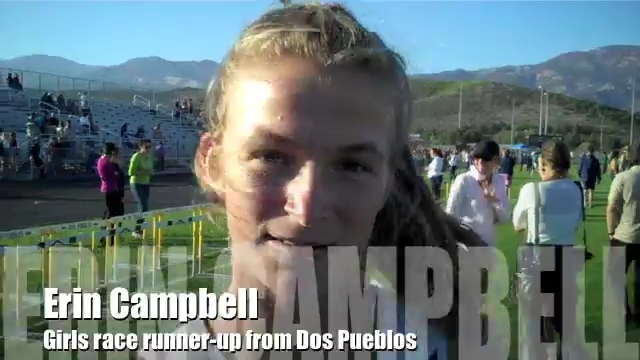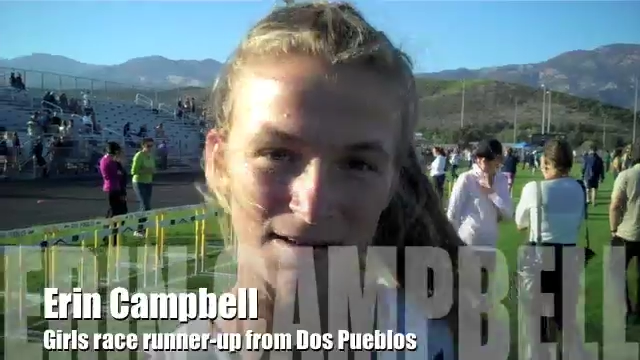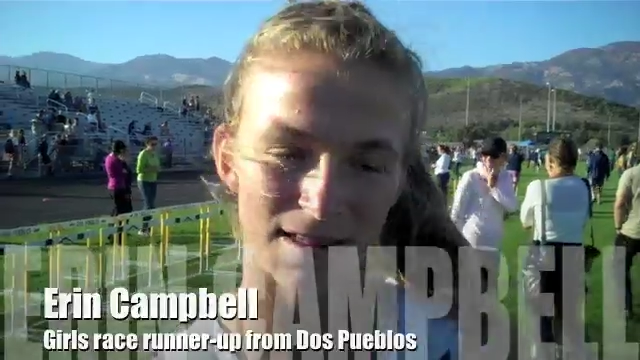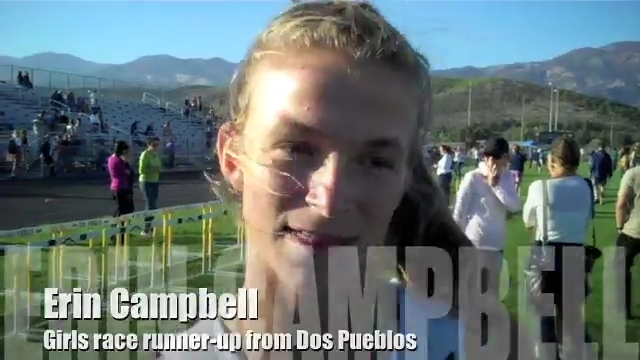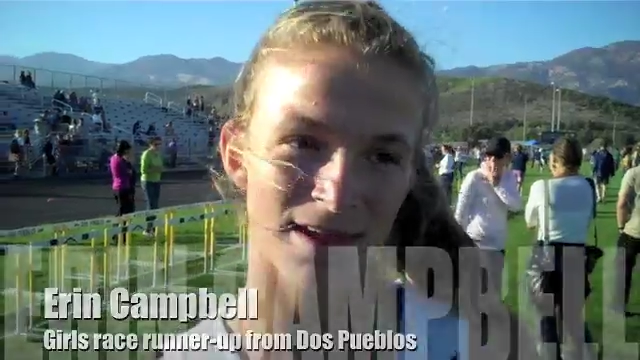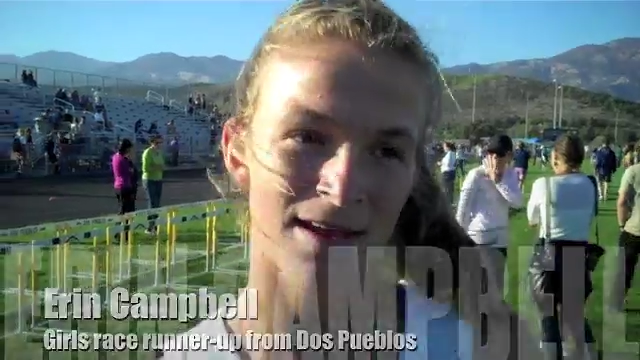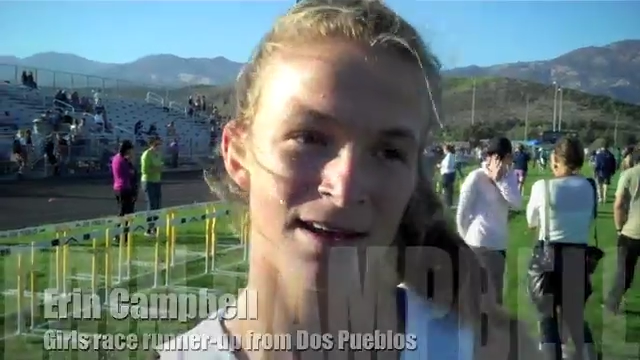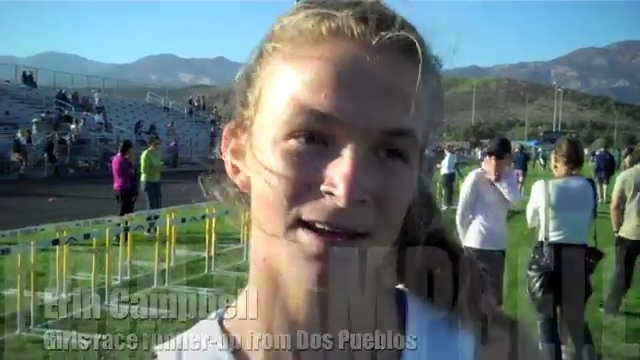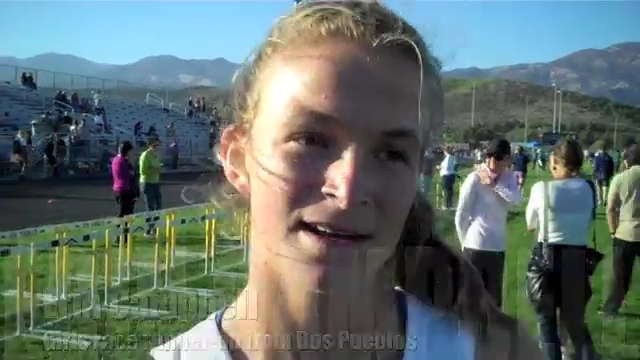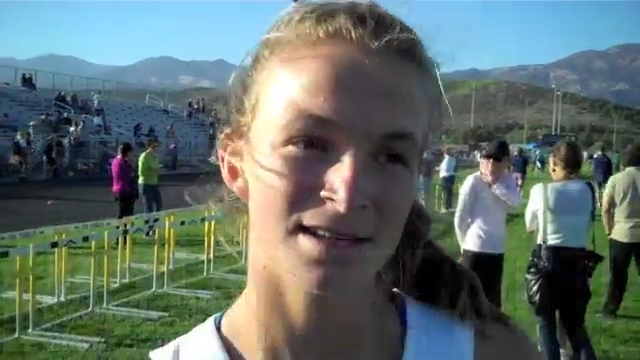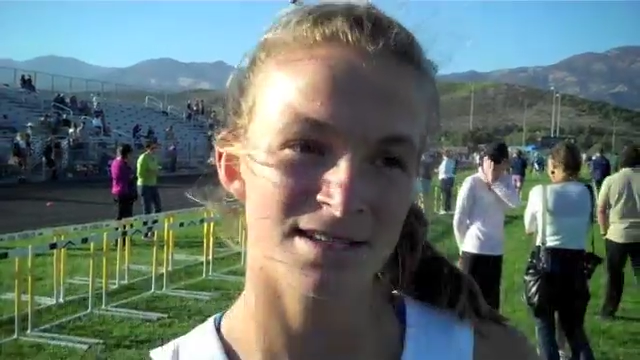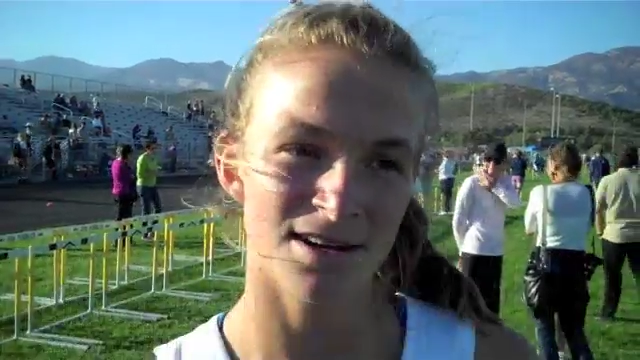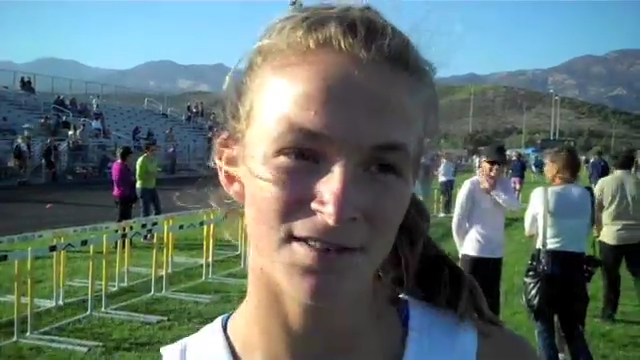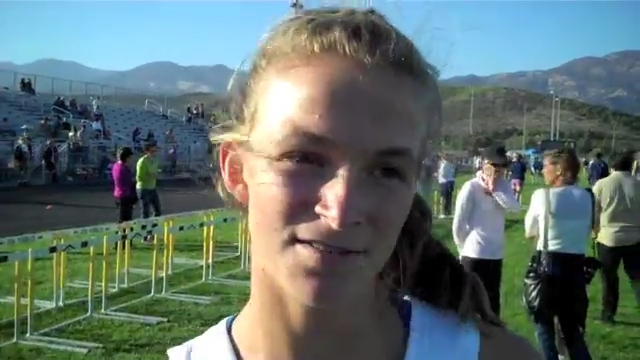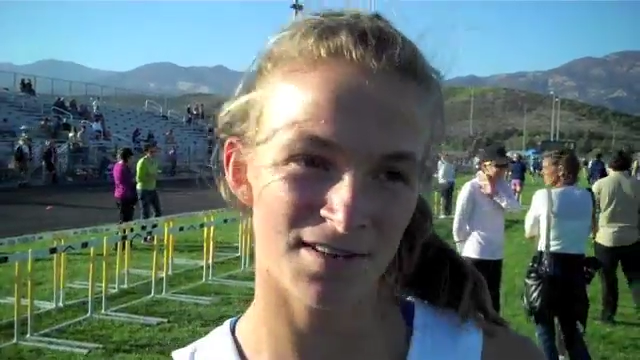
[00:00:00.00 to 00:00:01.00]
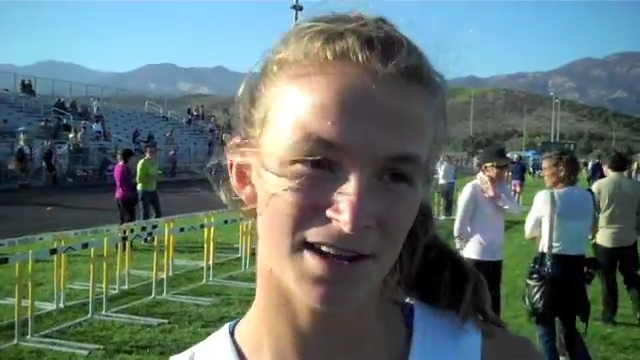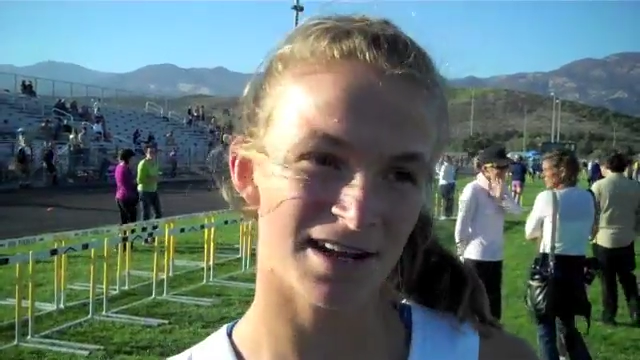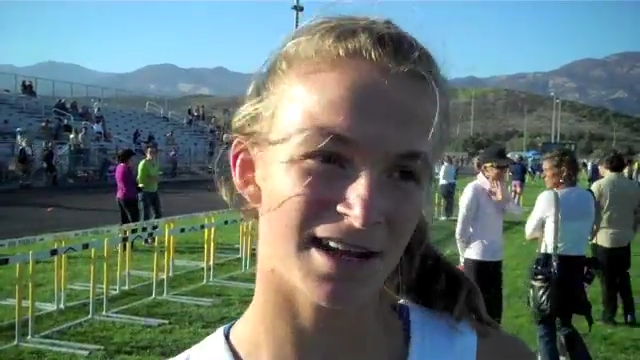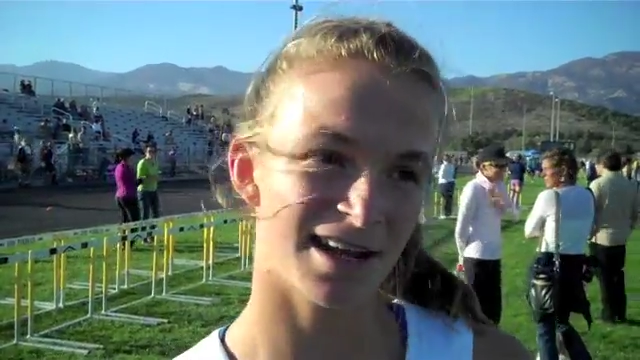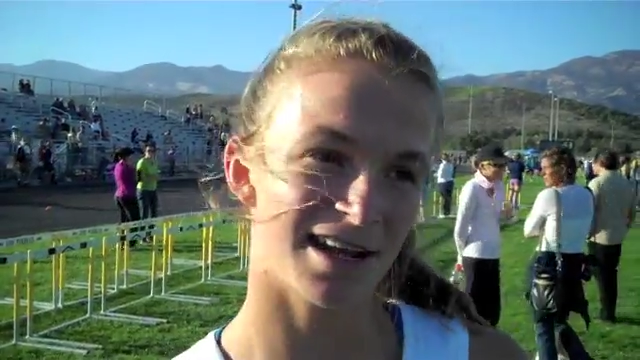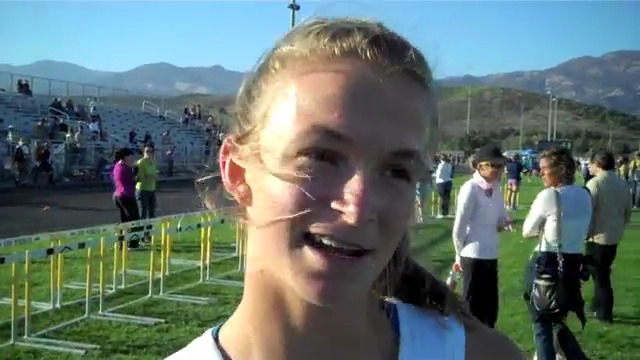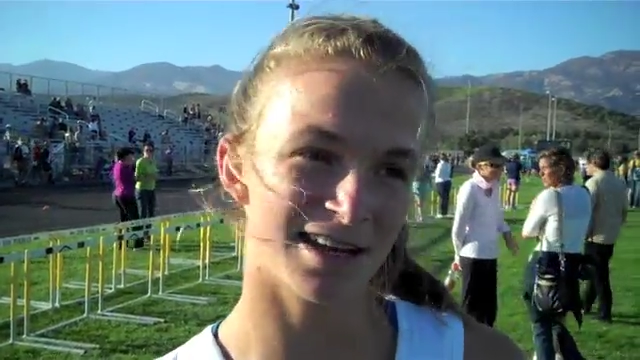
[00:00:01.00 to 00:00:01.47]
stay with
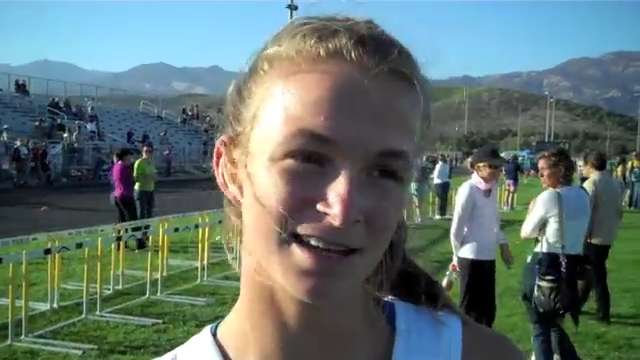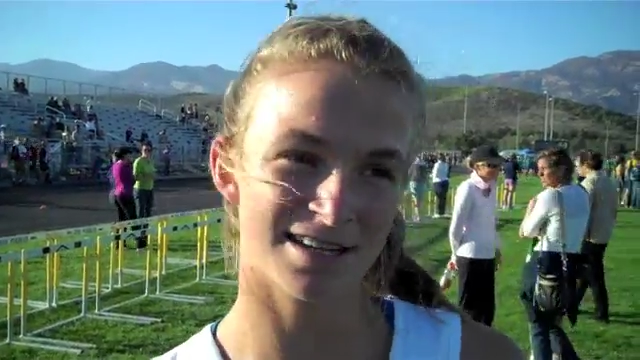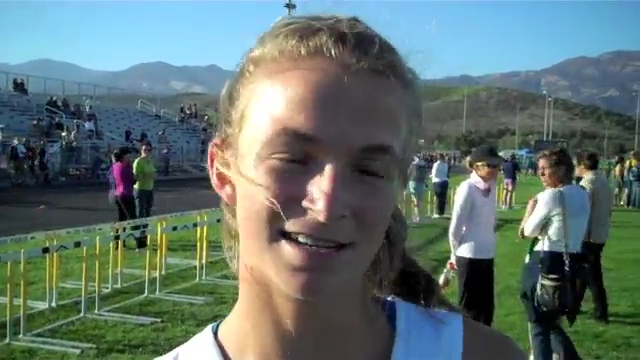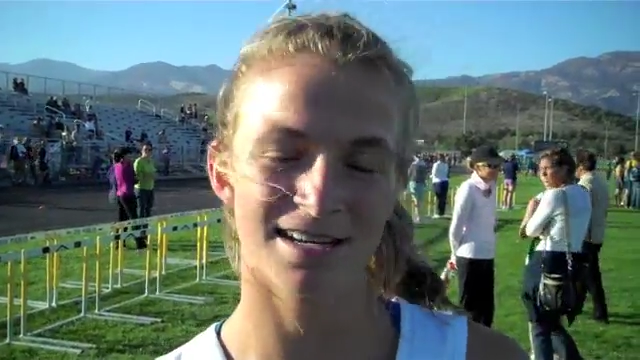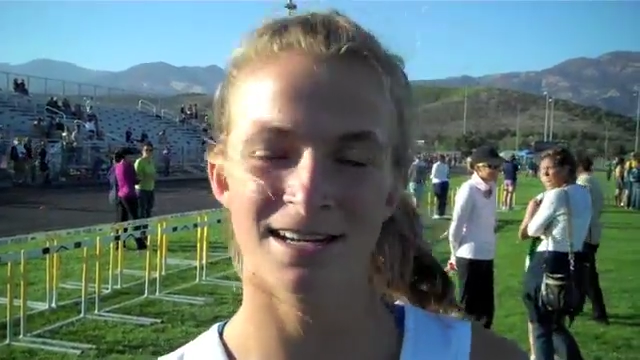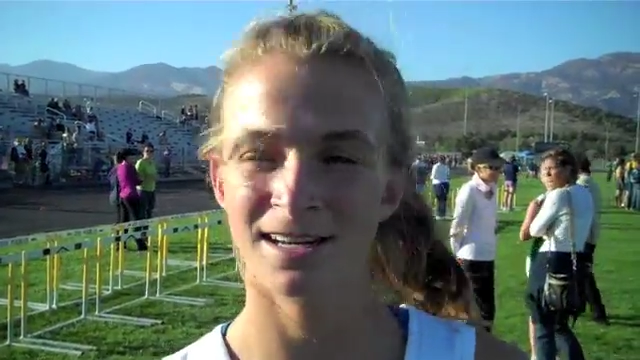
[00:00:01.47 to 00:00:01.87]
Sophie and